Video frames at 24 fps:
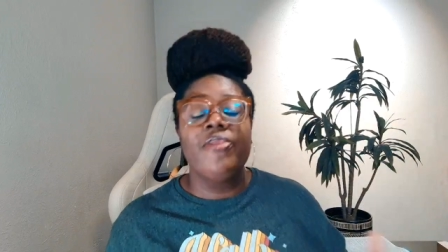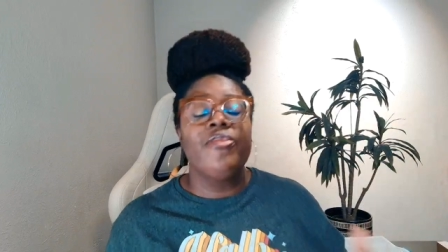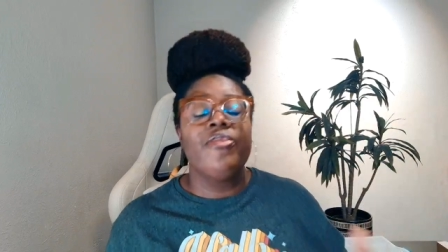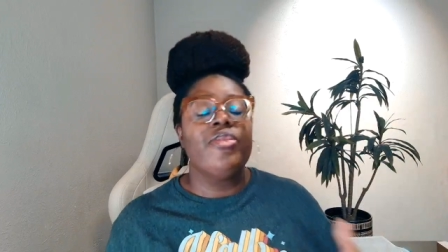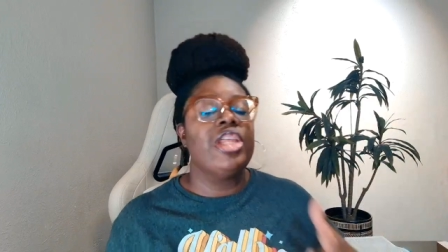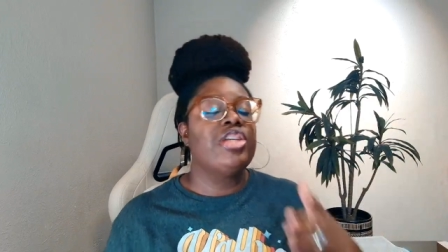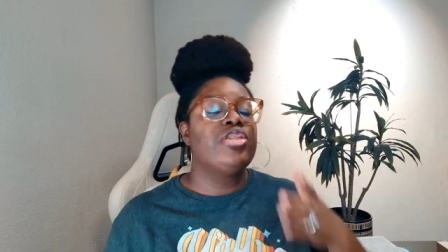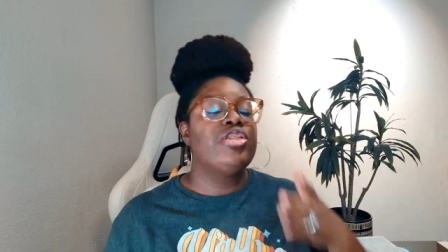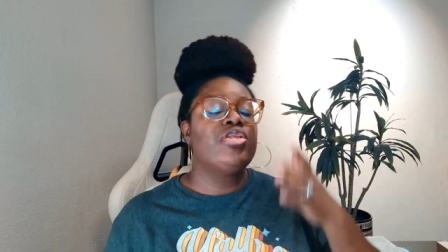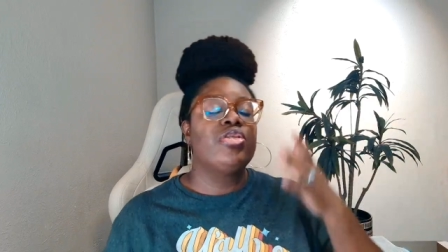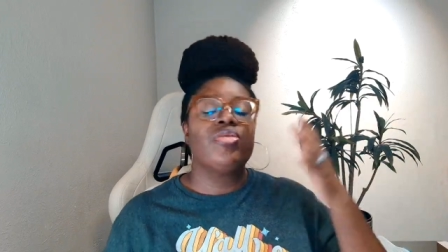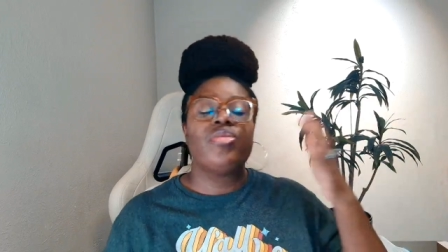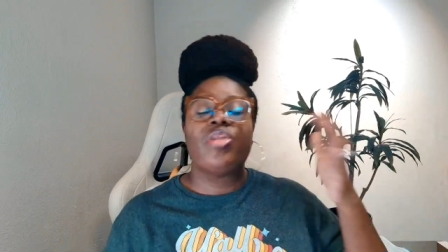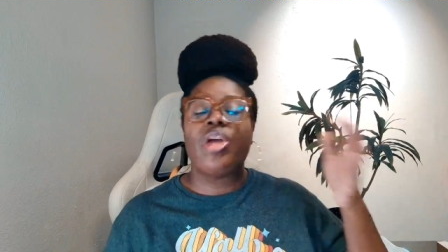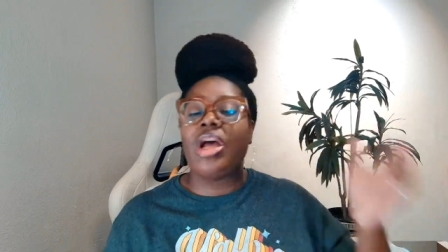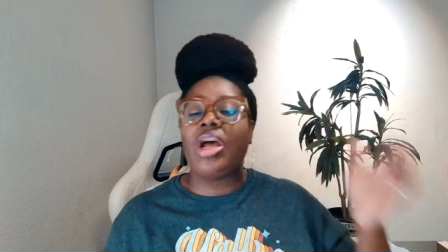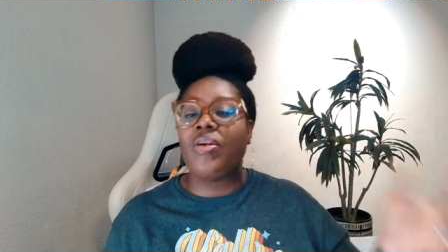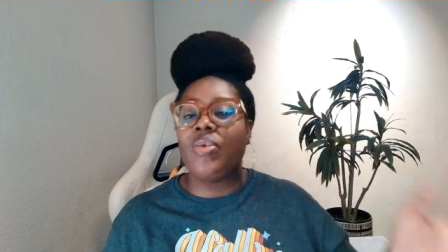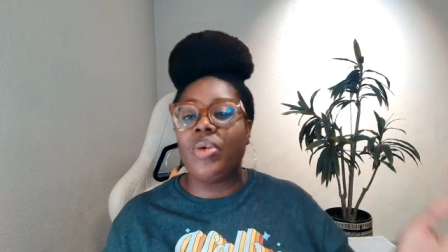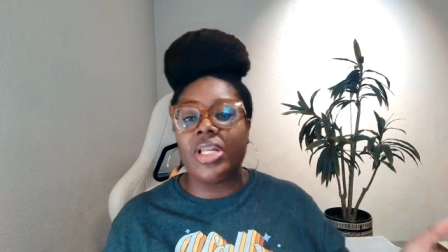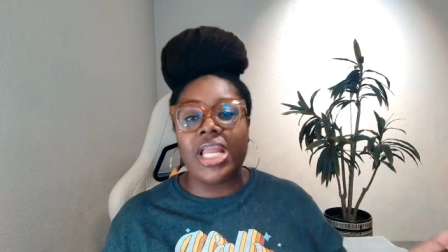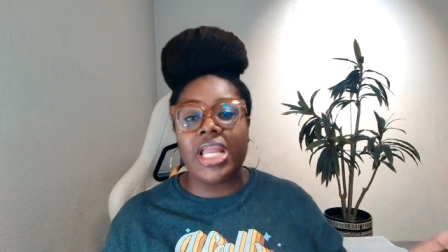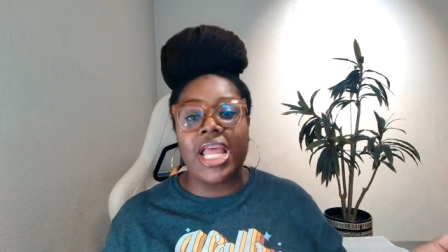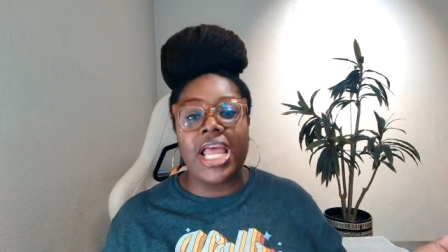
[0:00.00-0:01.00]
that you're not
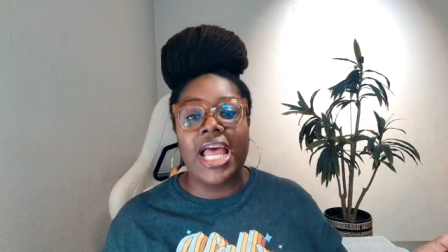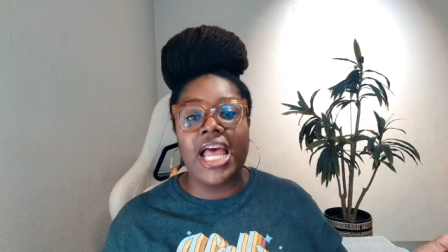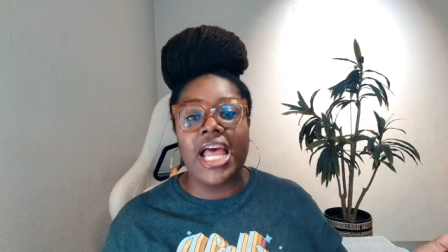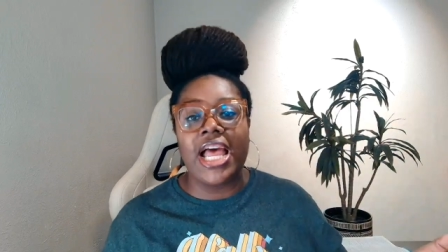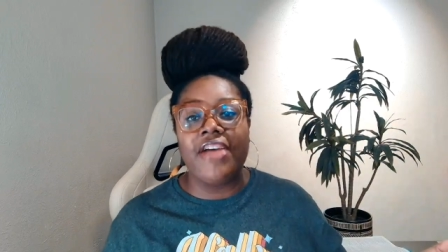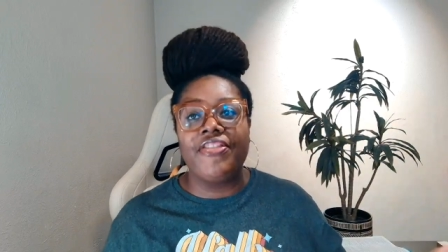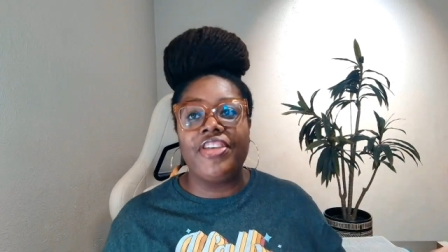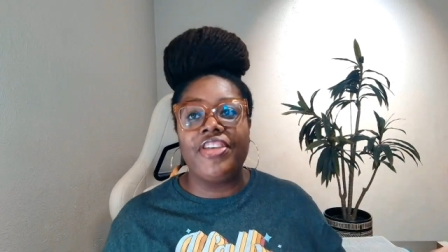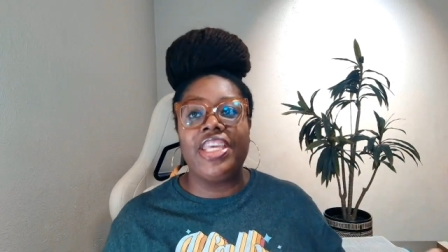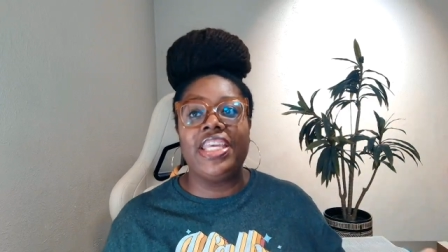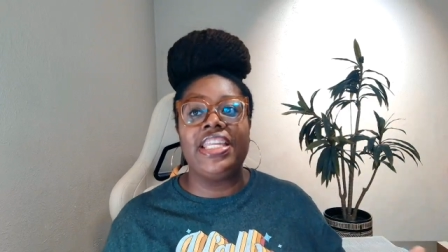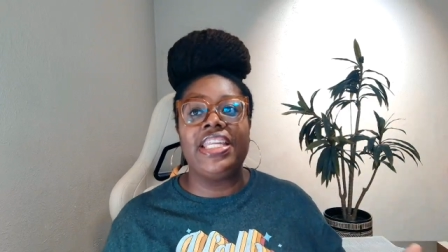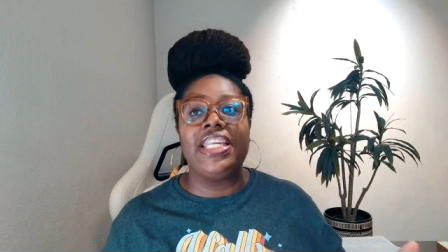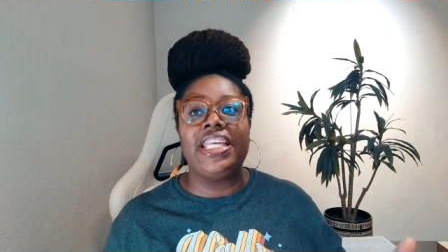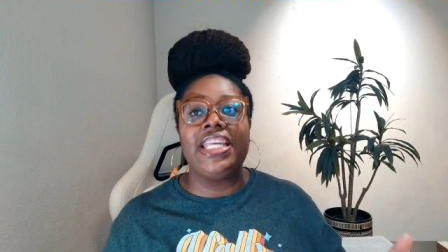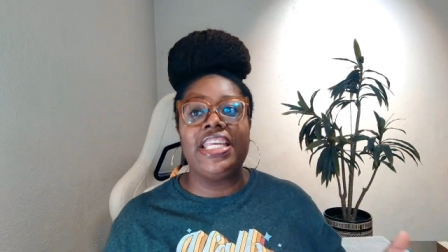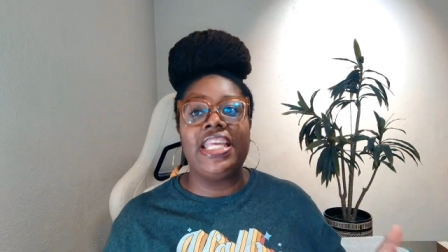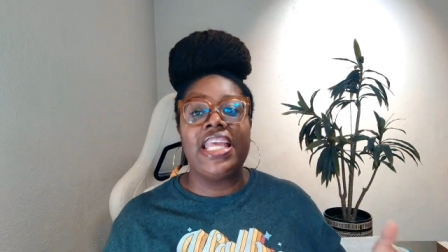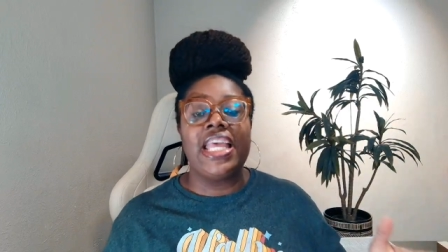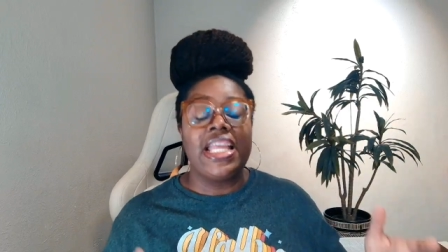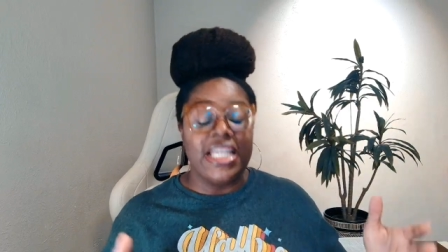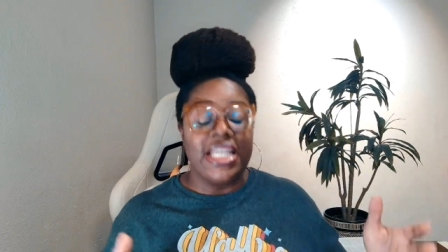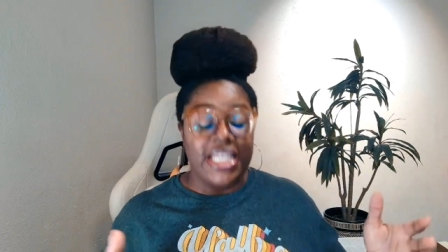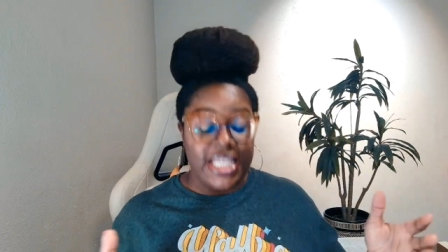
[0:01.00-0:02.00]
going to have
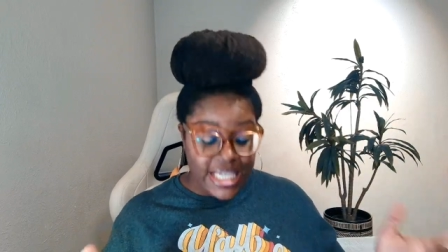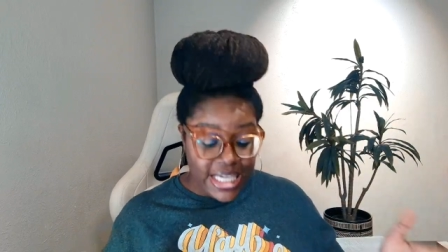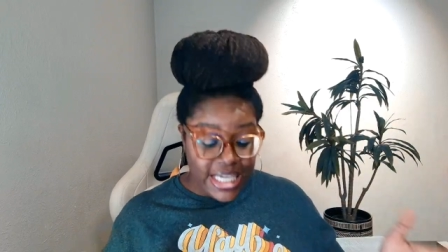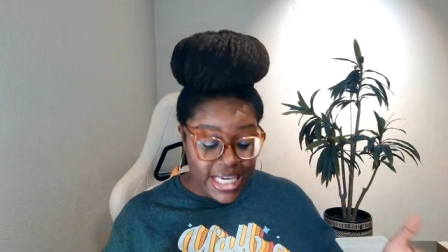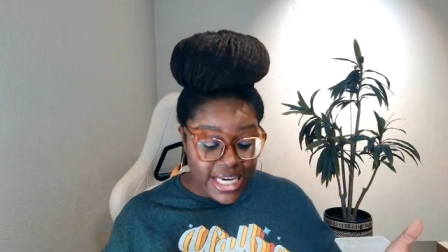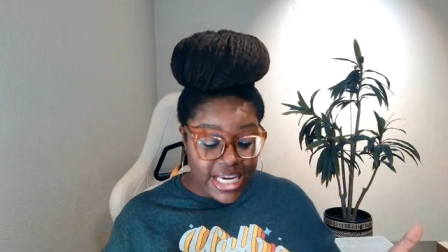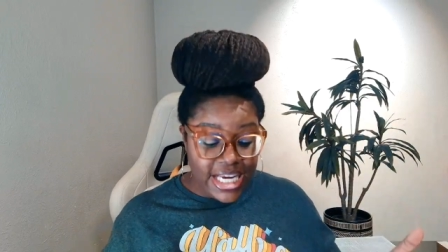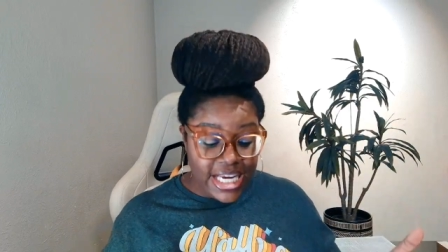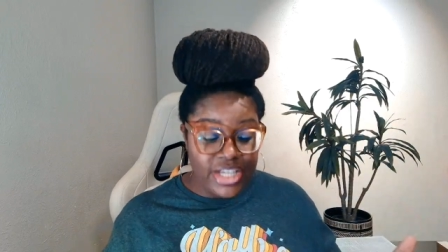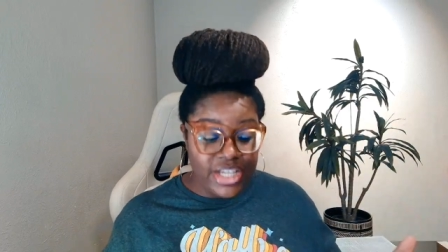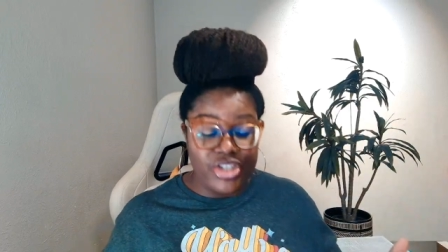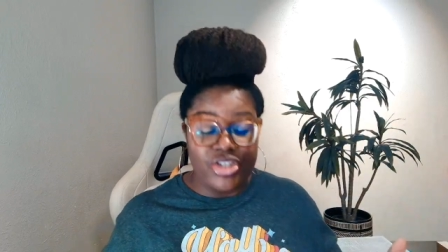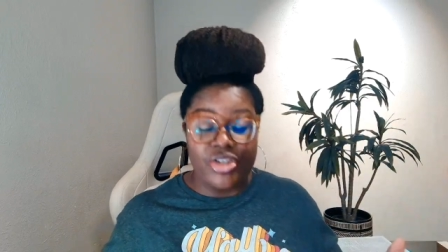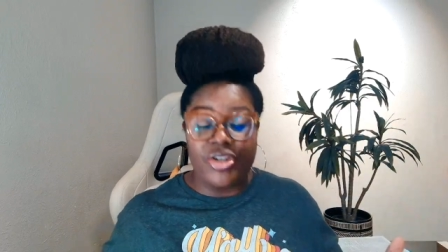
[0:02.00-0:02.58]
any needs,